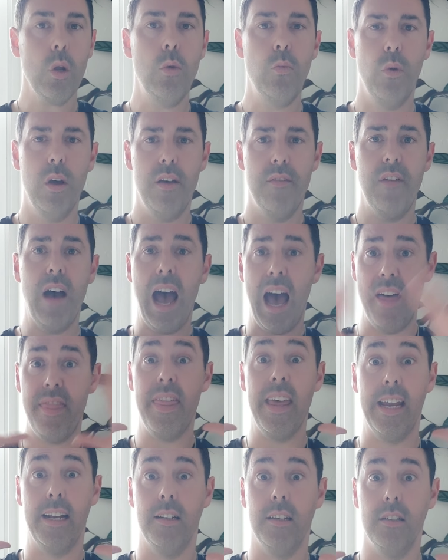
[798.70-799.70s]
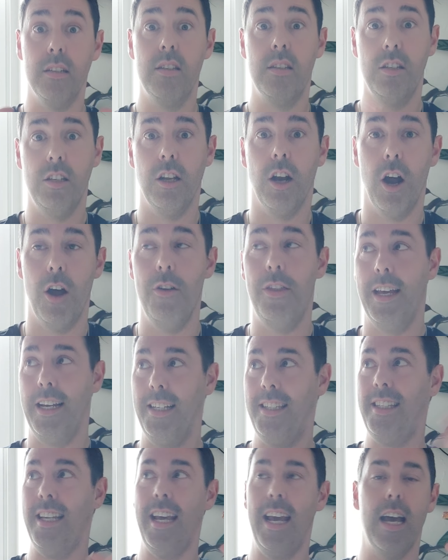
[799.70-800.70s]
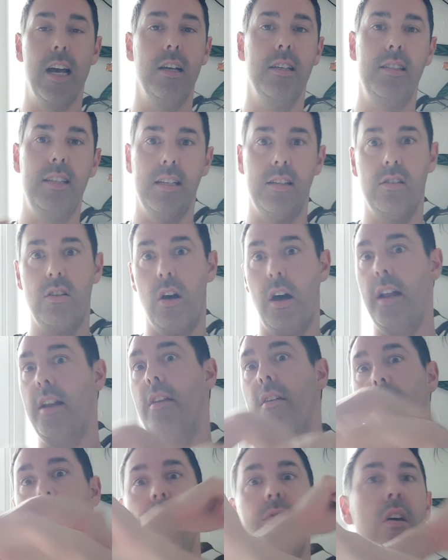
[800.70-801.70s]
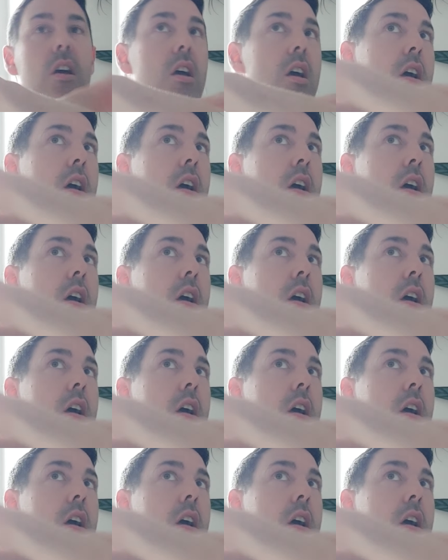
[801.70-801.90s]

with Athens. They see it as this kind of